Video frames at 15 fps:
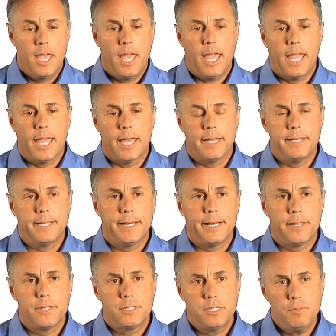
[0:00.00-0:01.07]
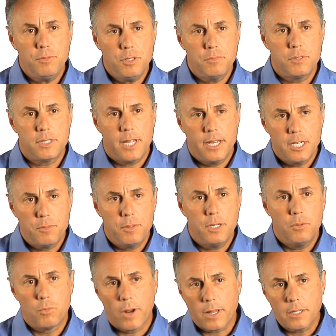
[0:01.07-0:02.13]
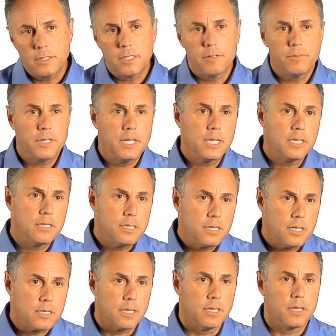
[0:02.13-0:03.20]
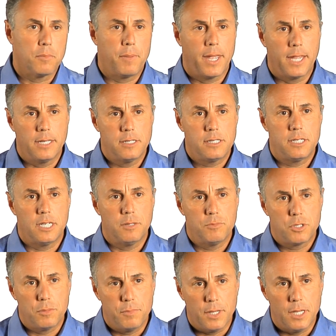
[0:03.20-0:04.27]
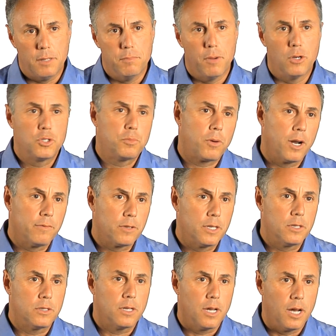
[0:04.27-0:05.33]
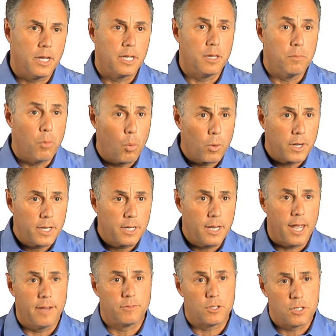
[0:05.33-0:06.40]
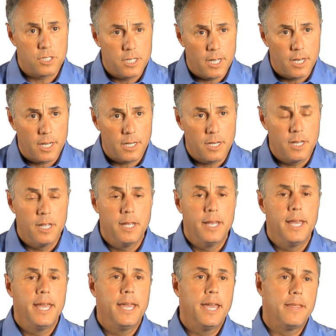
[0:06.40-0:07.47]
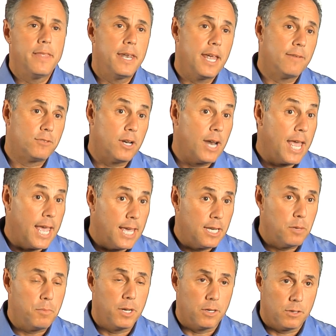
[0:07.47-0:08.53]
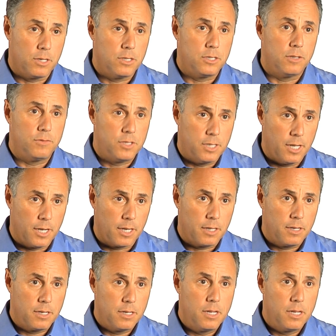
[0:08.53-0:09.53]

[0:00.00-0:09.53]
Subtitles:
And the symptoms tend to be relatively consistent. The pain seems to be most prevalent in the morning after sitting, and then after any periods of sitting.